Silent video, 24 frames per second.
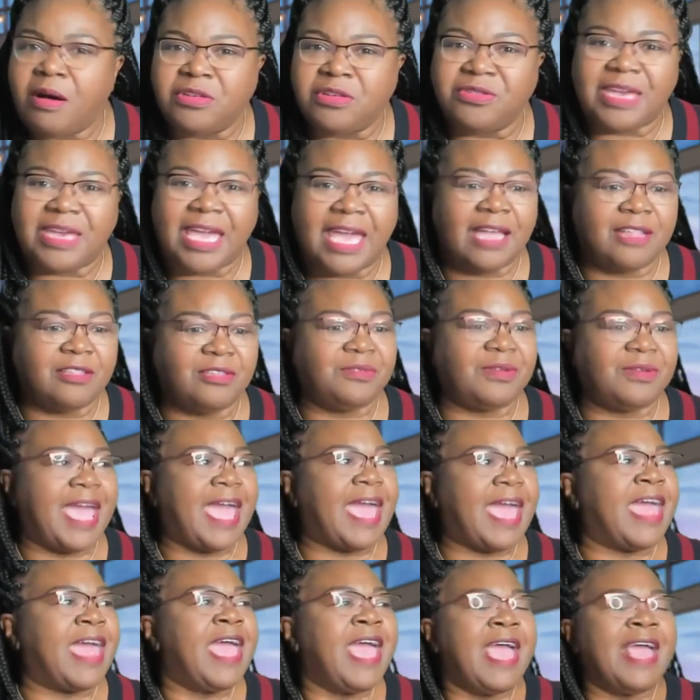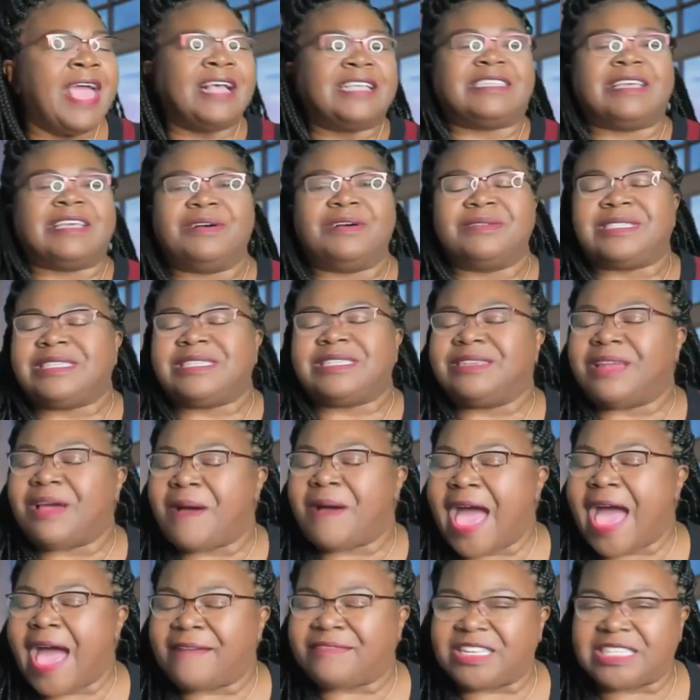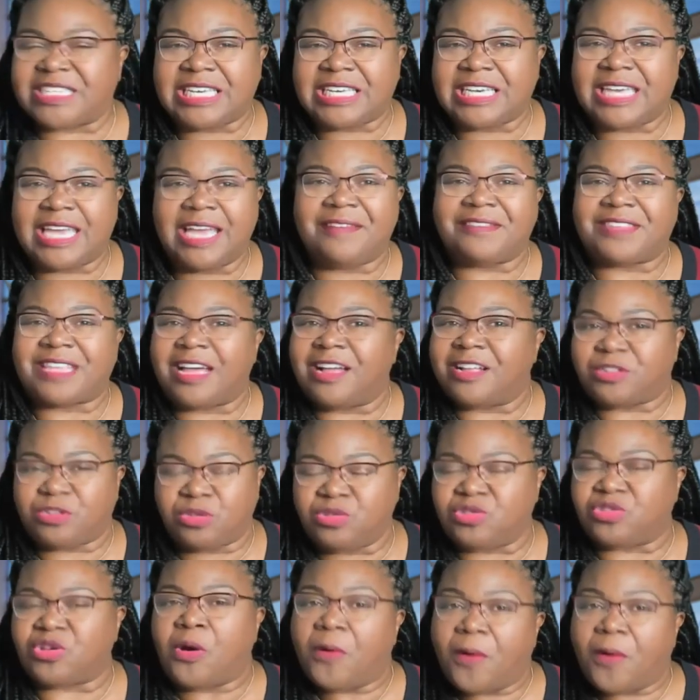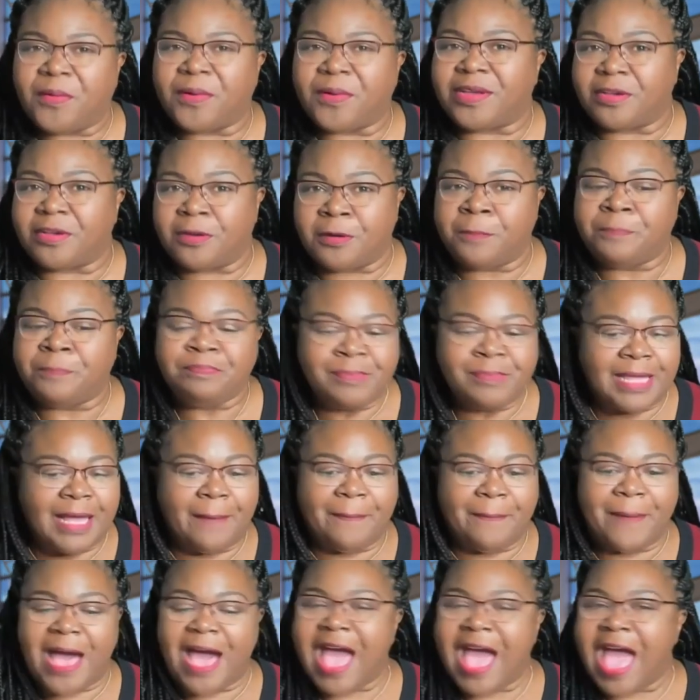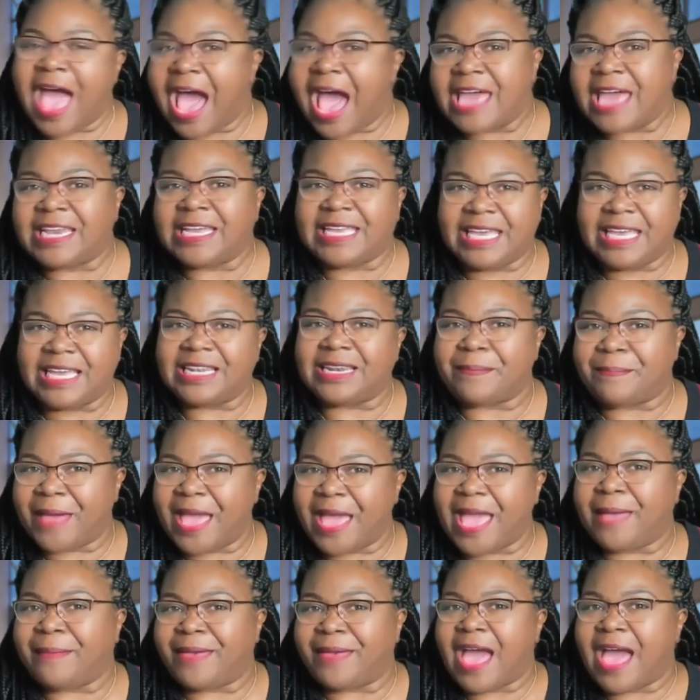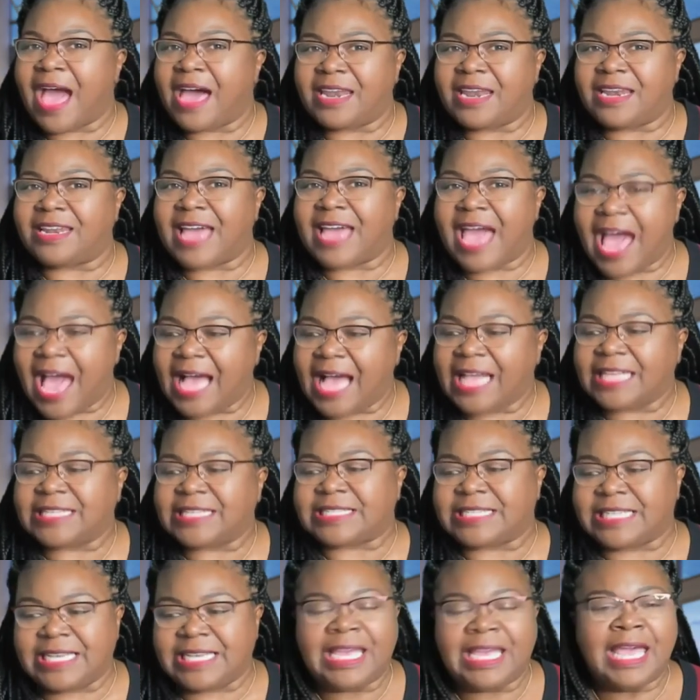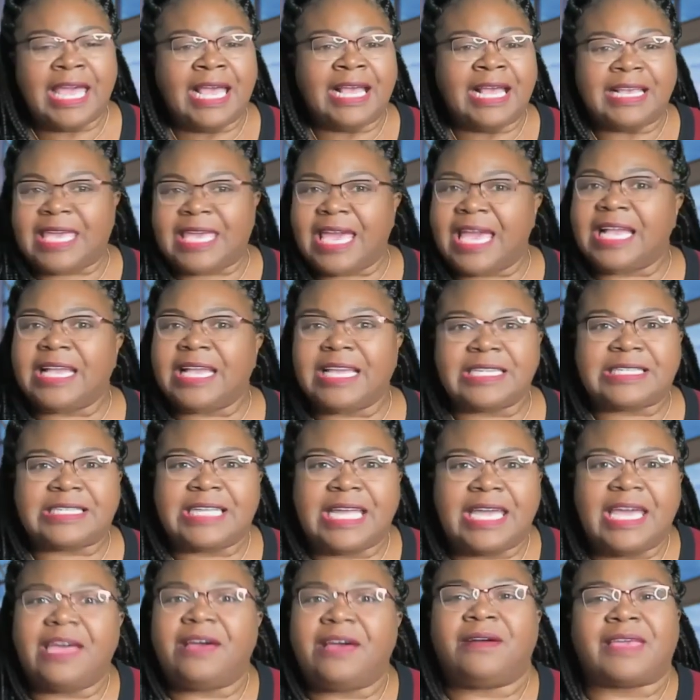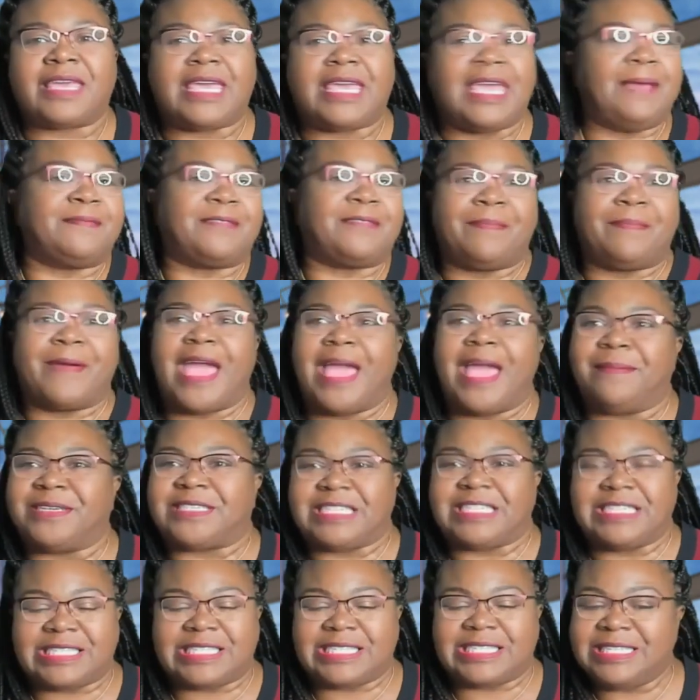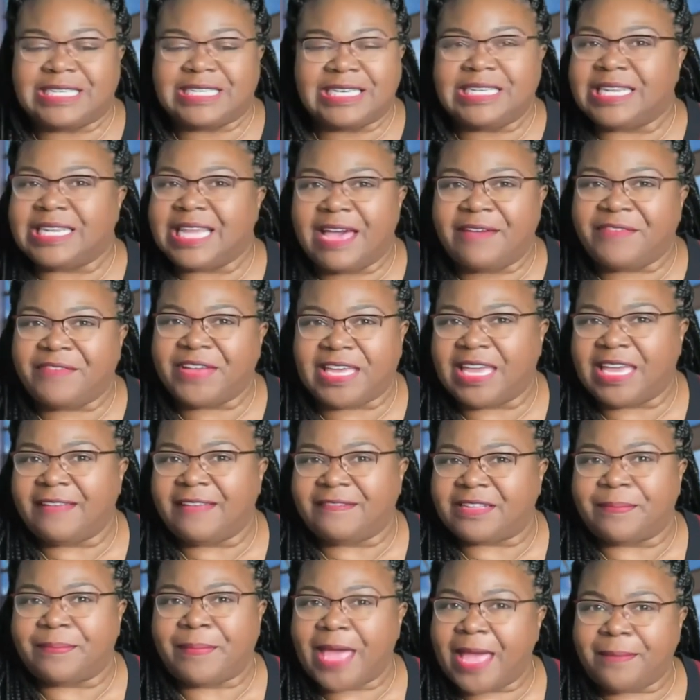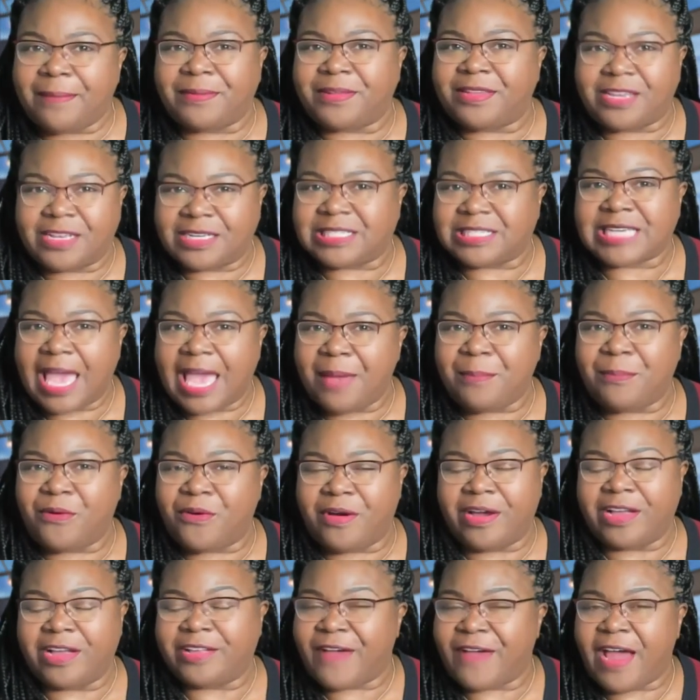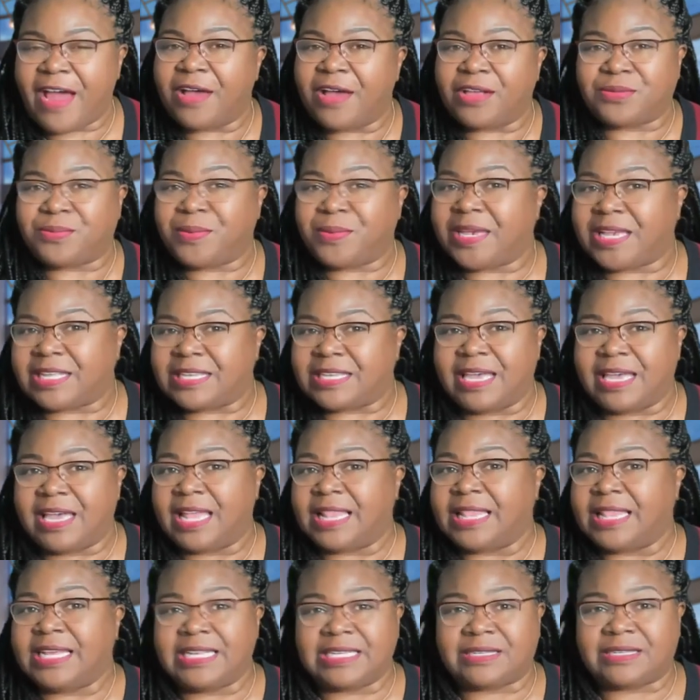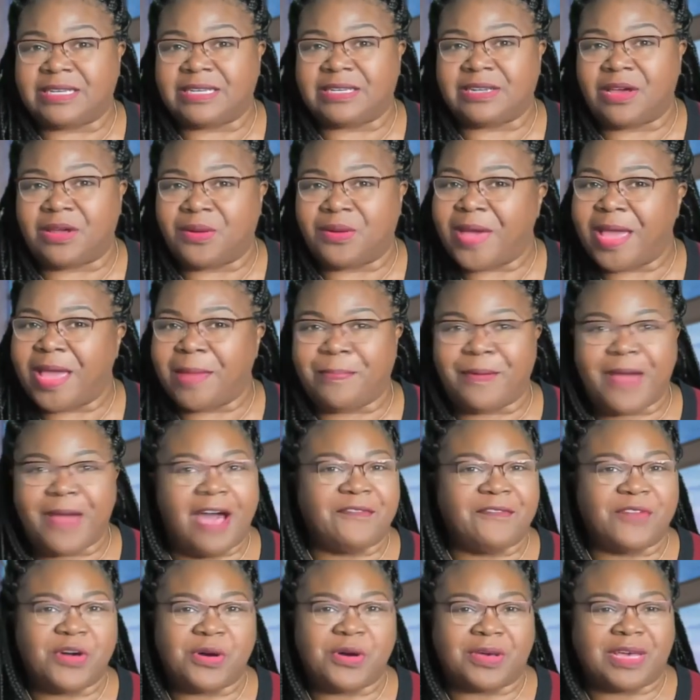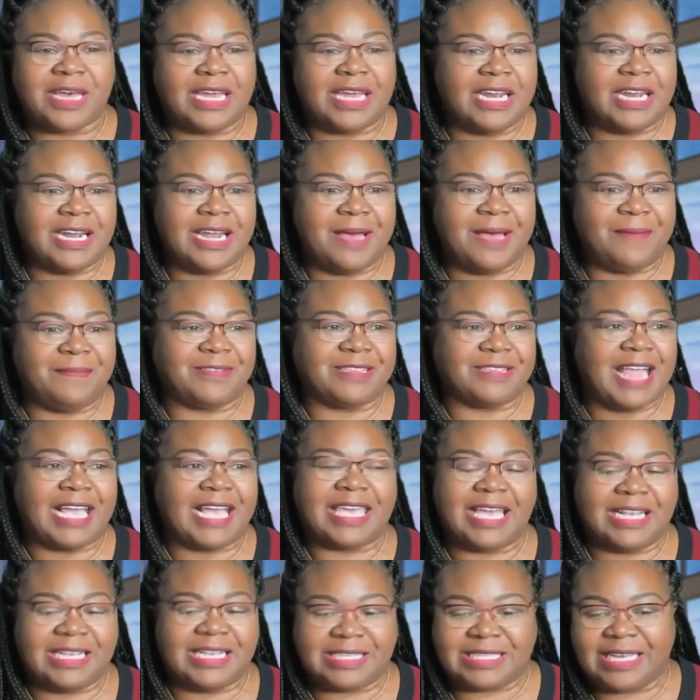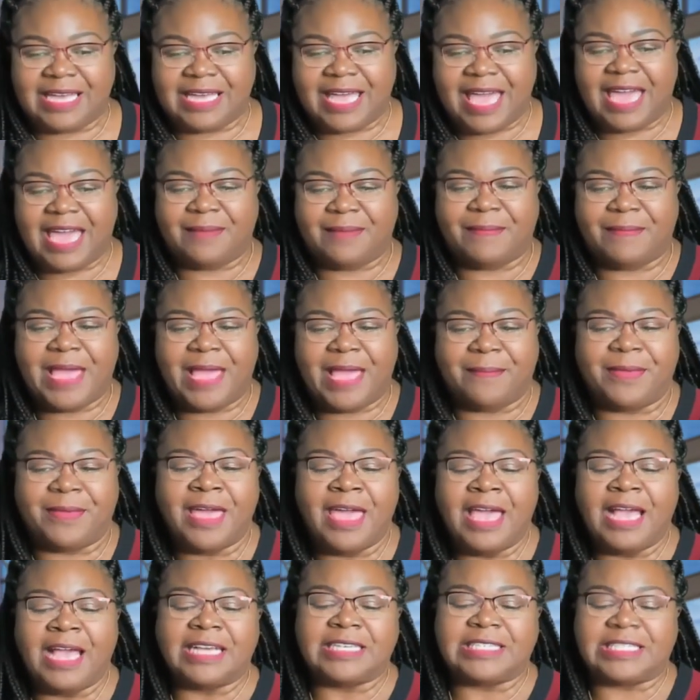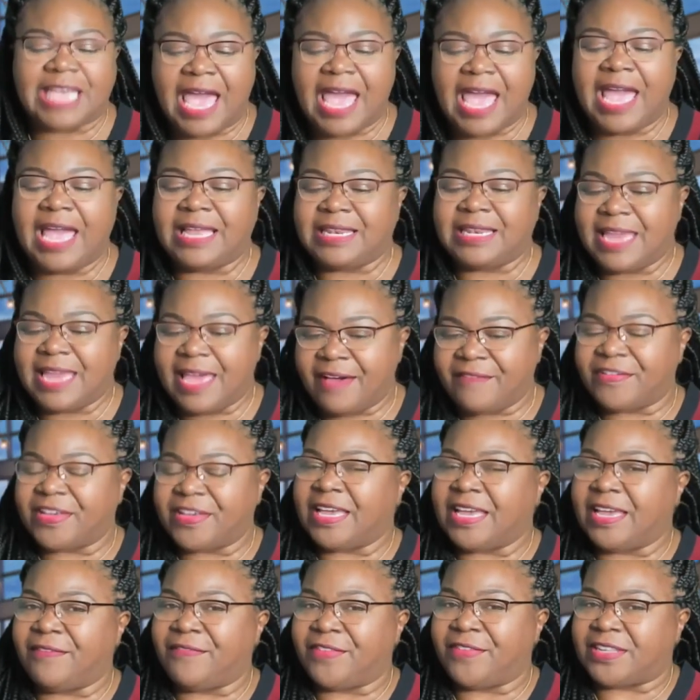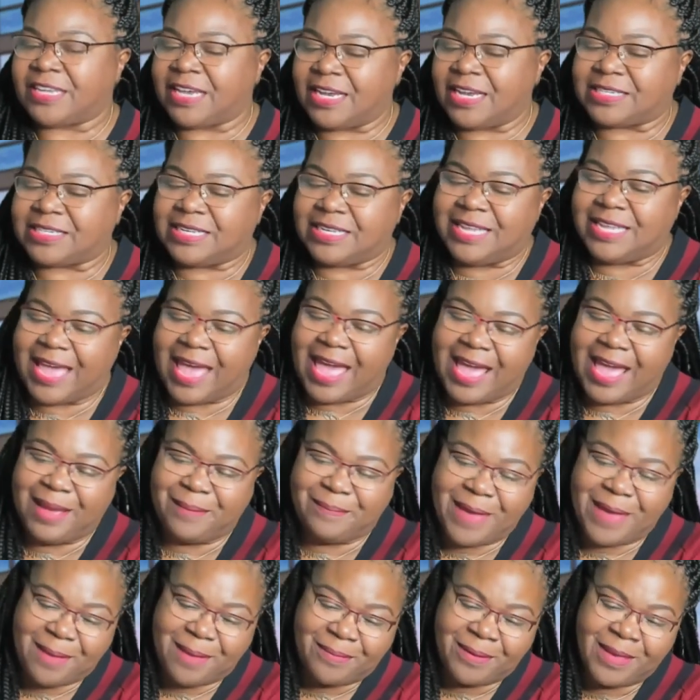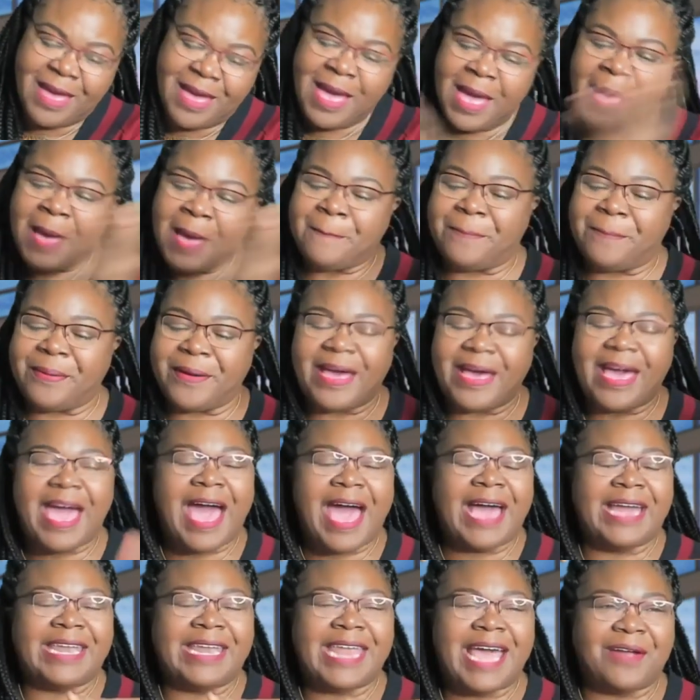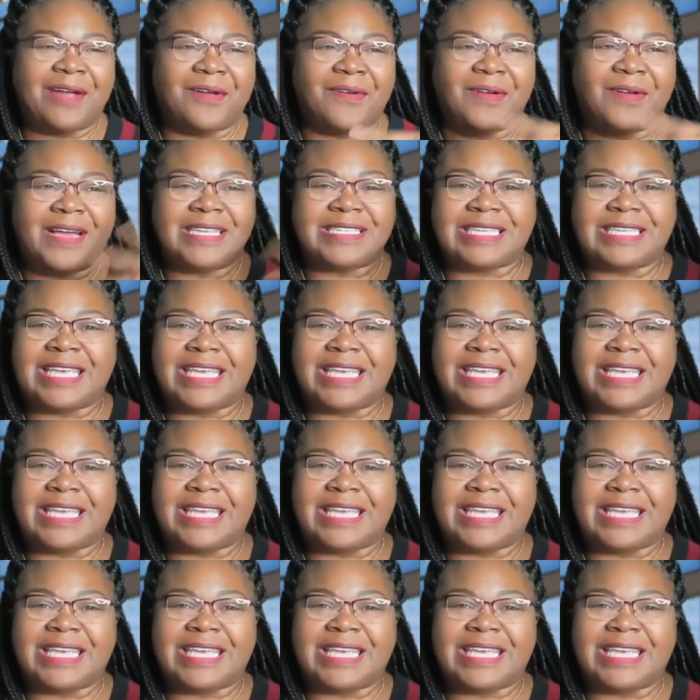you can't do that. So, after she gives her a tutorial about how to get the baby out of the high seat, Kenya still keeps the baby. She never gives the baby to Shay Moore. As far as we can tell, at least, the way Bravo cut it up, it's like Kenya still had the baby. Shay never even touched the dang baby. But I digress.